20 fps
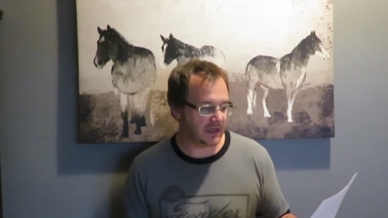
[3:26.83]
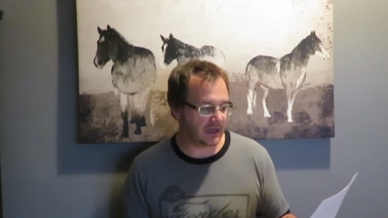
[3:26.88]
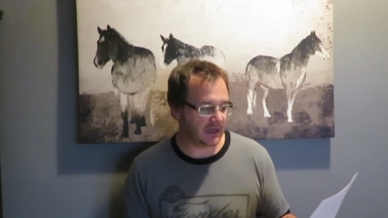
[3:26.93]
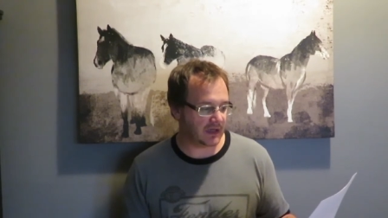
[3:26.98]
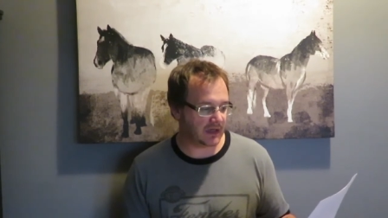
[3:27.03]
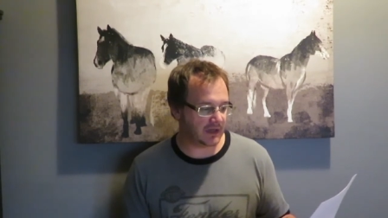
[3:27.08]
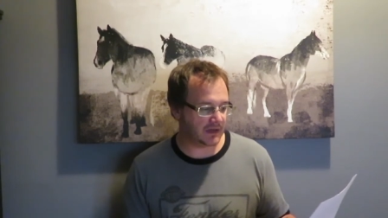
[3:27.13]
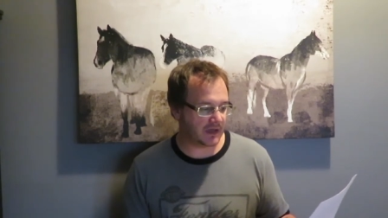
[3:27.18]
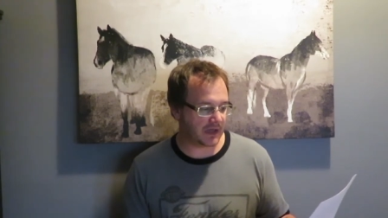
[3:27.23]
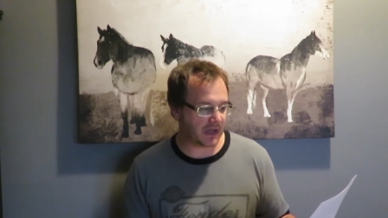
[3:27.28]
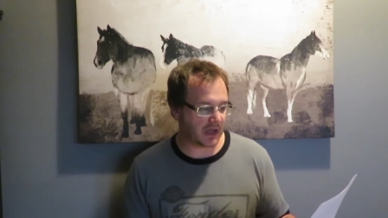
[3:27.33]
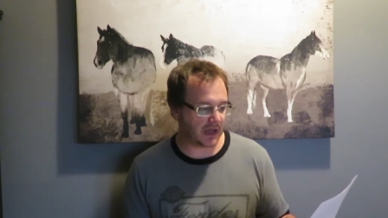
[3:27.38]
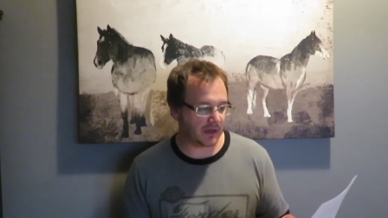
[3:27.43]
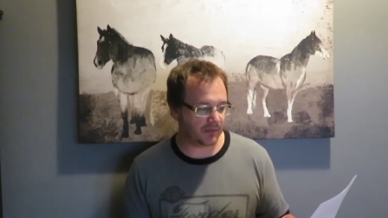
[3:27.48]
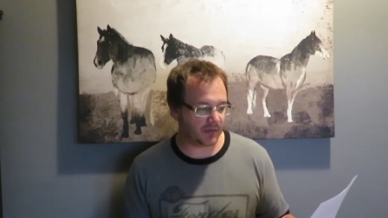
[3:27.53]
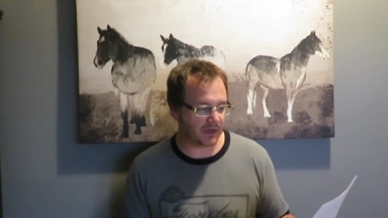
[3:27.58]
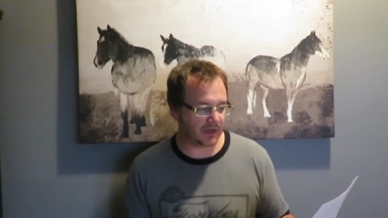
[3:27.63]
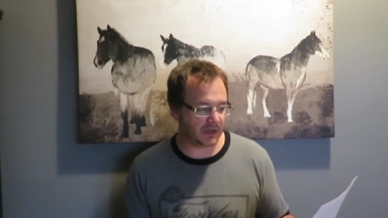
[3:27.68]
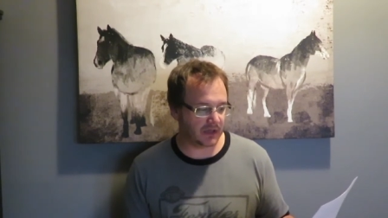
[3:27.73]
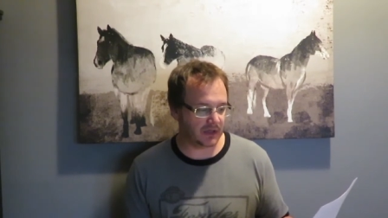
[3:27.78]
Uh, this
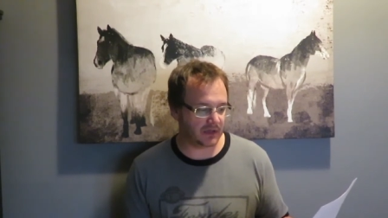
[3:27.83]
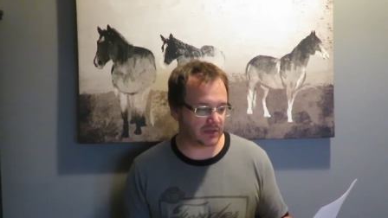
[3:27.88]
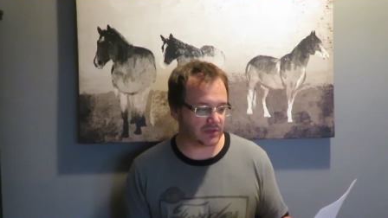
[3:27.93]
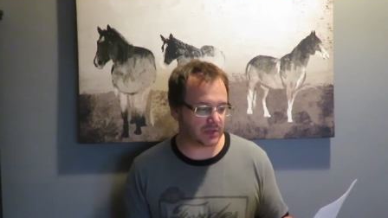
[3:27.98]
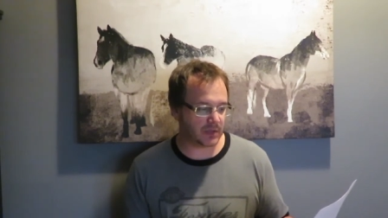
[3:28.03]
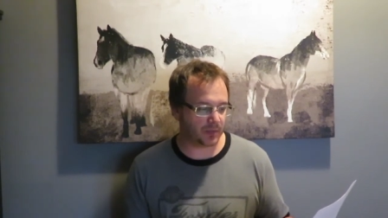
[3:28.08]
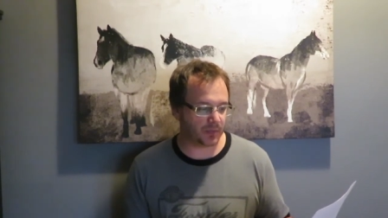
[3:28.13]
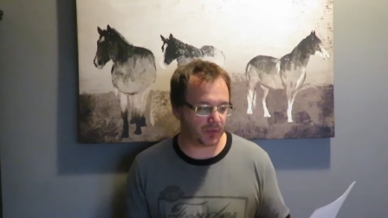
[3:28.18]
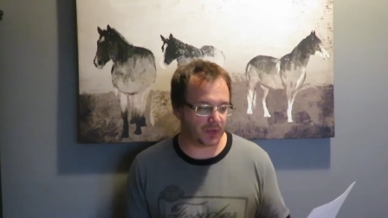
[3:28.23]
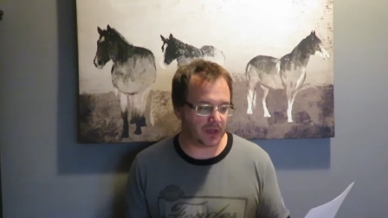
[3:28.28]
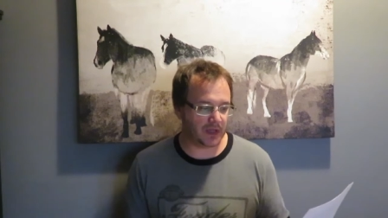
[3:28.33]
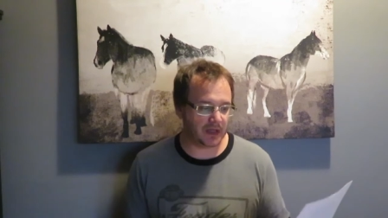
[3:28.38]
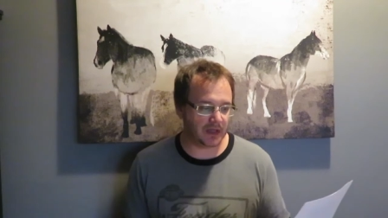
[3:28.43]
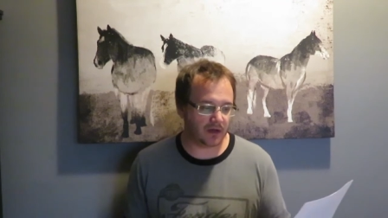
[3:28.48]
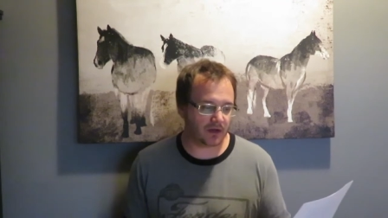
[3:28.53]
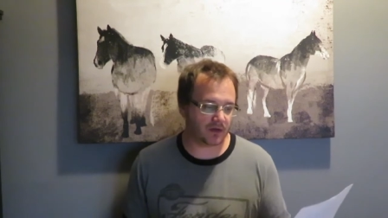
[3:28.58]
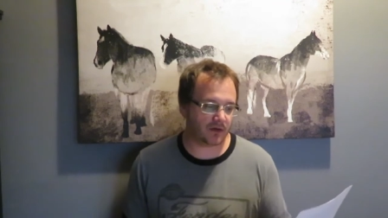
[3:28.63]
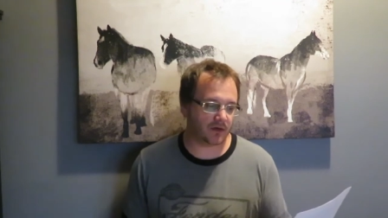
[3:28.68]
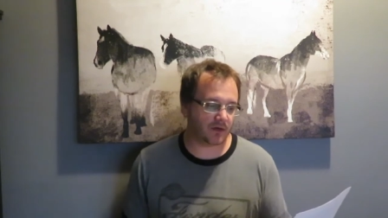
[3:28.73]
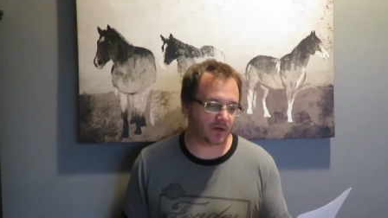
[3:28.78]
happened in
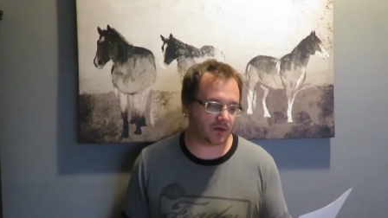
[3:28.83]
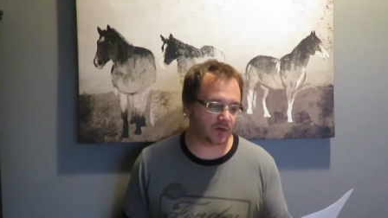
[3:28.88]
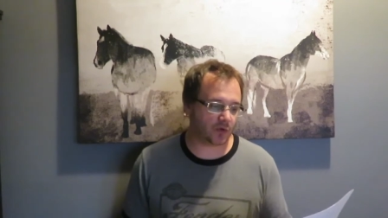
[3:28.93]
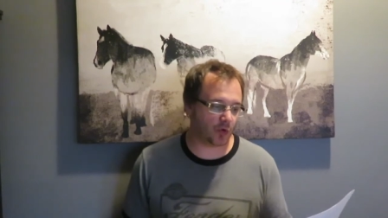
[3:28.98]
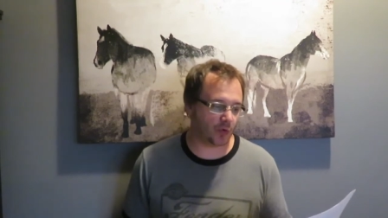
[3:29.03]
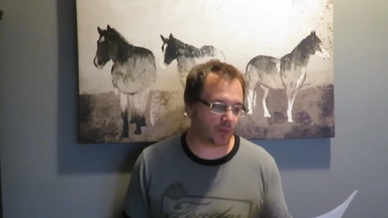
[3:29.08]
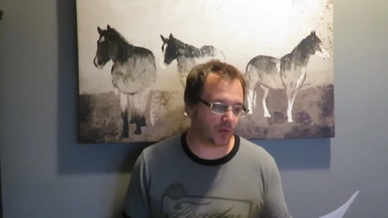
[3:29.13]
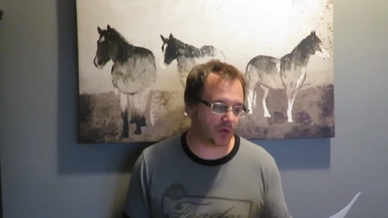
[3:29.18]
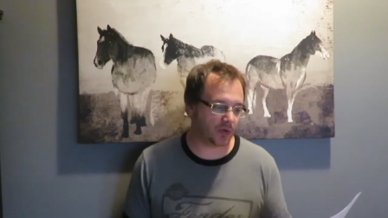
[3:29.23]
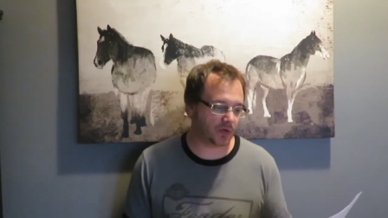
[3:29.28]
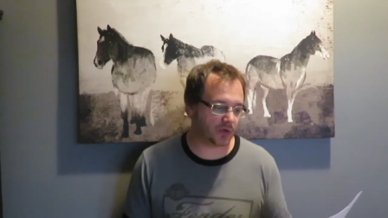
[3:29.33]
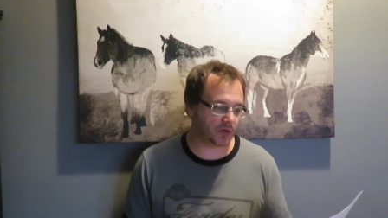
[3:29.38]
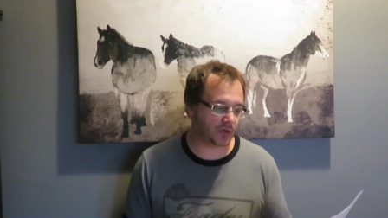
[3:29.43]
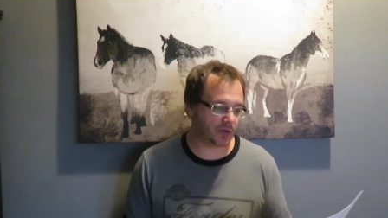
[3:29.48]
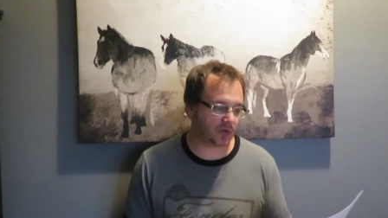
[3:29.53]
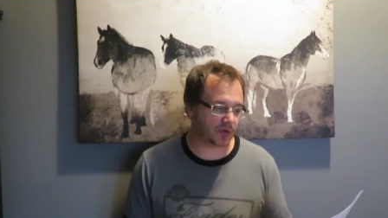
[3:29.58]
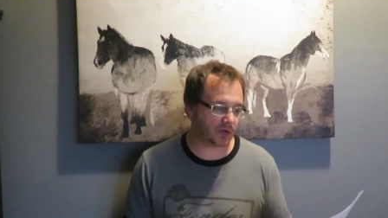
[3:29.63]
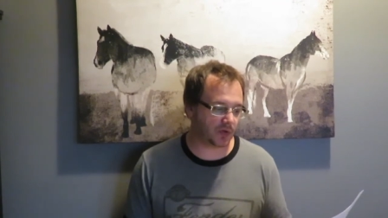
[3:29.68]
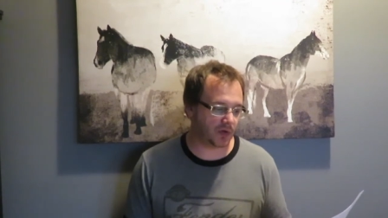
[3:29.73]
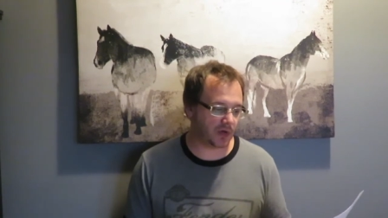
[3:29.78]
AAA on October
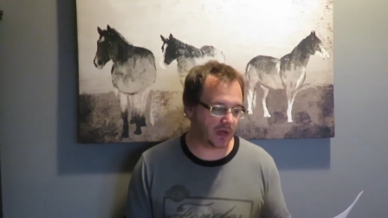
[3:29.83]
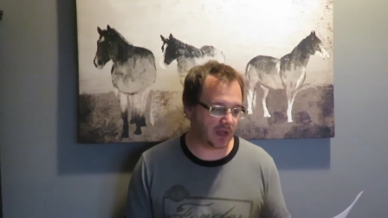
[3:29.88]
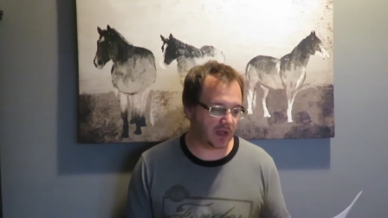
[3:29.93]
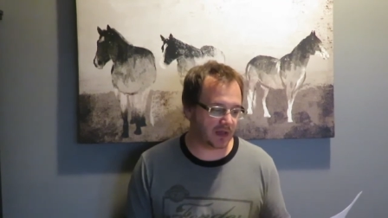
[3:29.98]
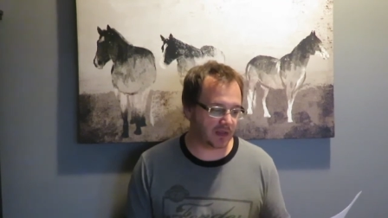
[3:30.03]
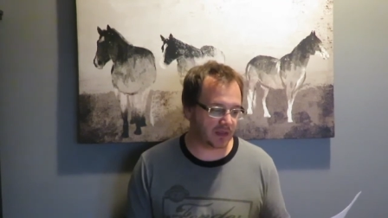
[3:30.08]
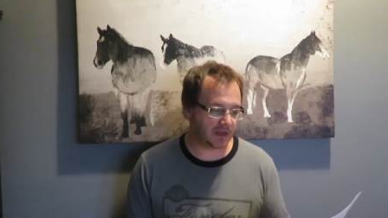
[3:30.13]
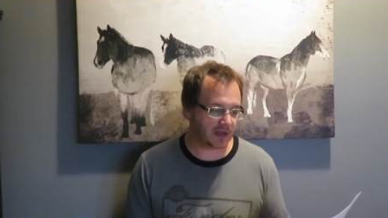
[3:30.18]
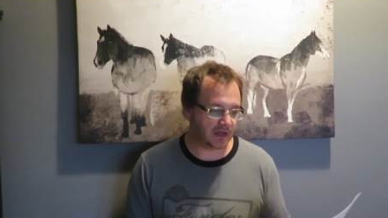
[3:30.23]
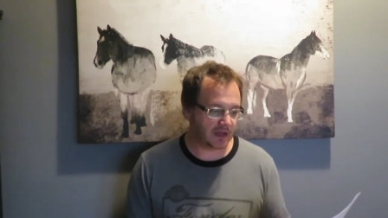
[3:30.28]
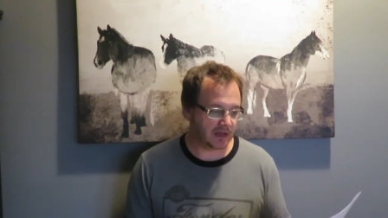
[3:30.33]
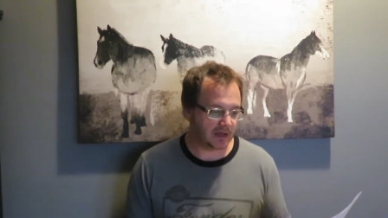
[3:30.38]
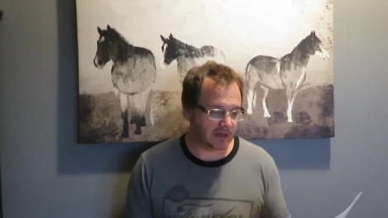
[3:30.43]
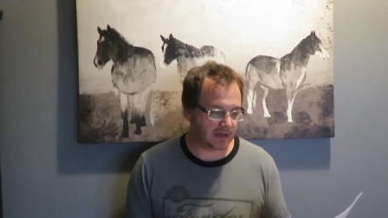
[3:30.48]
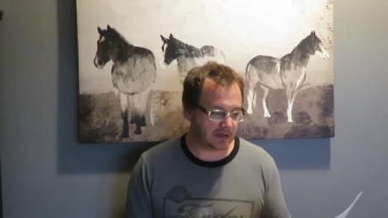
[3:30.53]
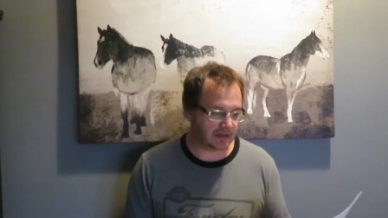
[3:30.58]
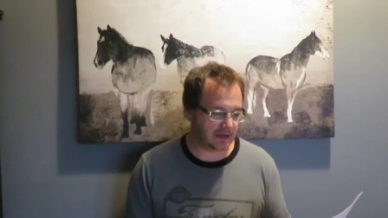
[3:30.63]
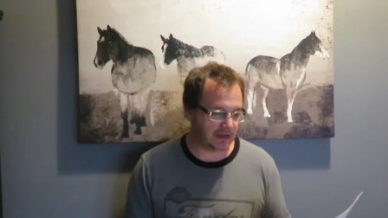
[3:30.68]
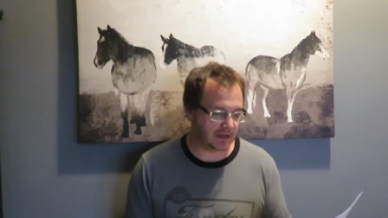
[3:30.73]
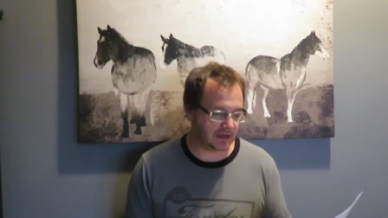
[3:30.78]
30th,
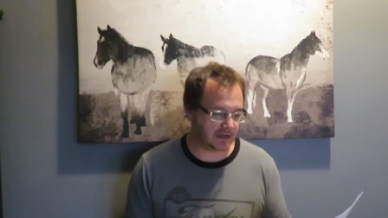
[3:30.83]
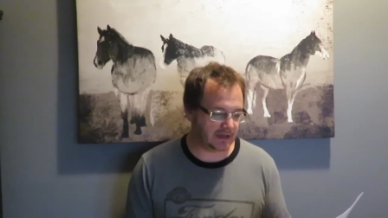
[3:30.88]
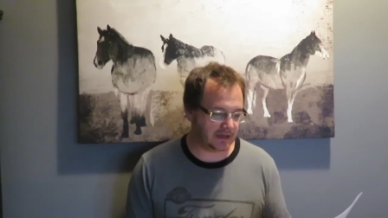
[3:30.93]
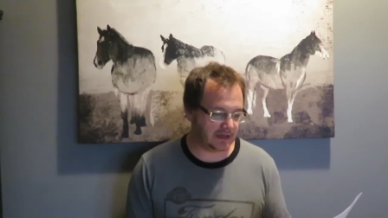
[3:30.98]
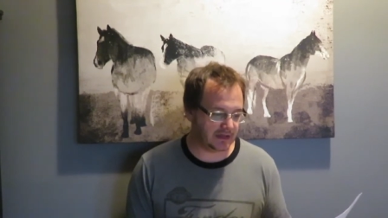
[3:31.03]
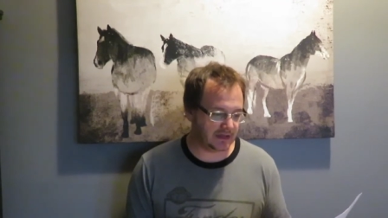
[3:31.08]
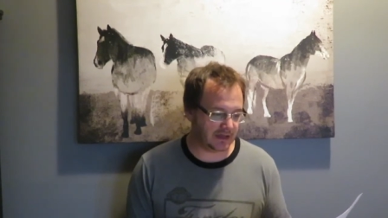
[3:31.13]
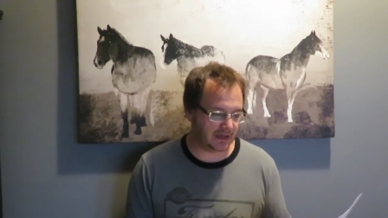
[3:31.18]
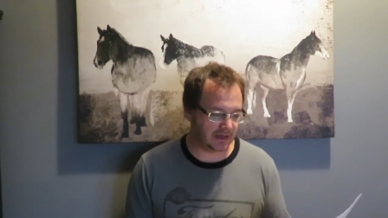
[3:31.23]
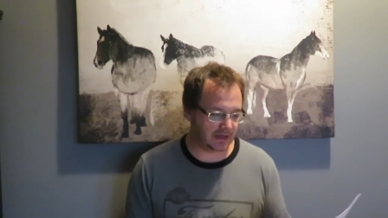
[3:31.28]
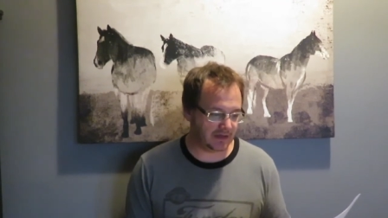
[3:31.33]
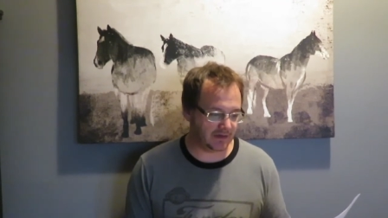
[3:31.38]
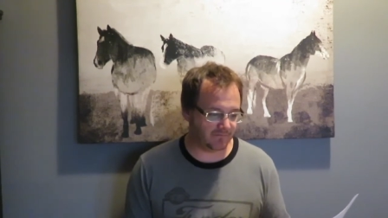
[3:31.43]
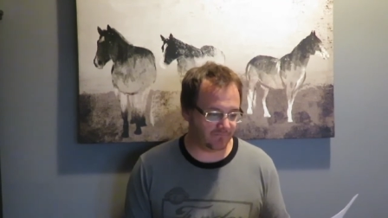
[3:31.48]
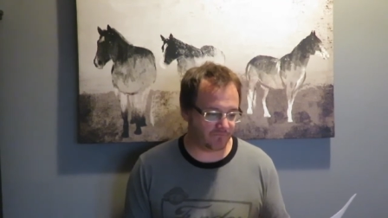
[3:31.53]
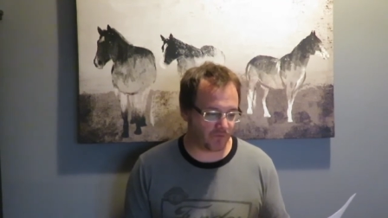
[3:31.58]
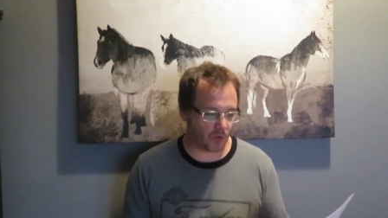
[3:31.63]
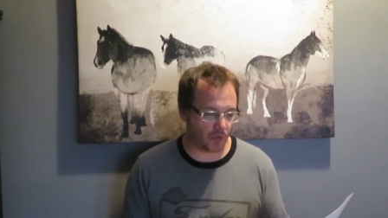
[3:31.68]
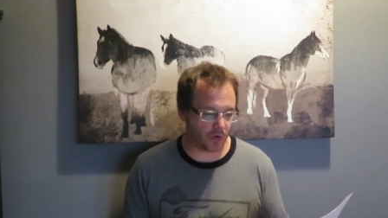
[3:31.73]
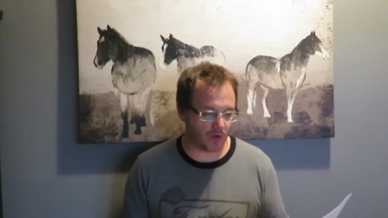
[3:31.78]

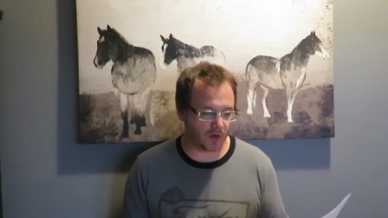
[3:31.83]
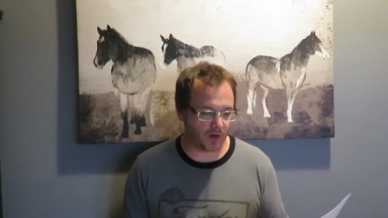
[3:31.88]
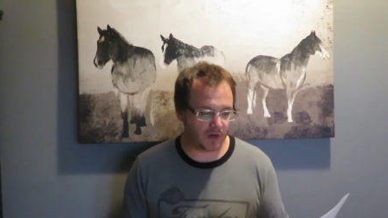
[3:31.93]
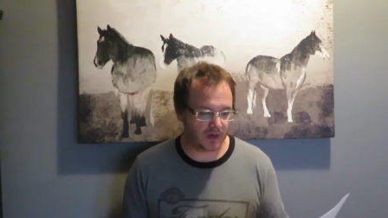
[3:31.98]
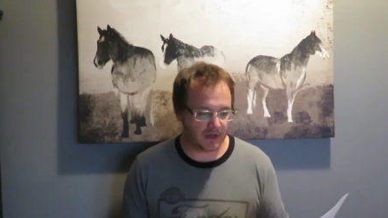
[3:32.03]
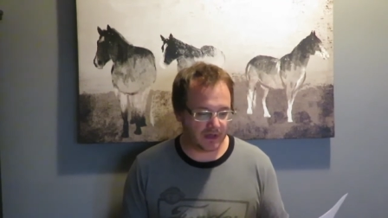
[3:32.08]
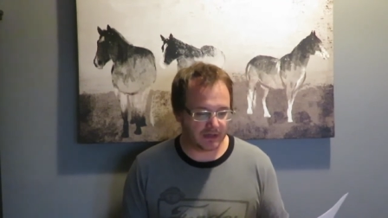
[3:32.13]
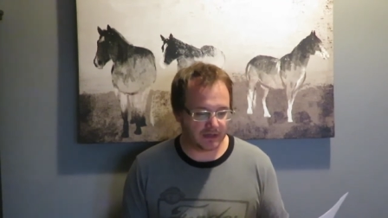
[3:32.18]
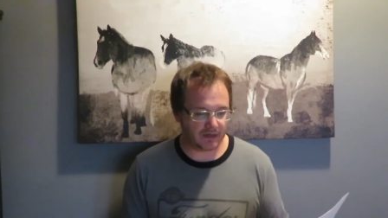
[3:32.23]
1994.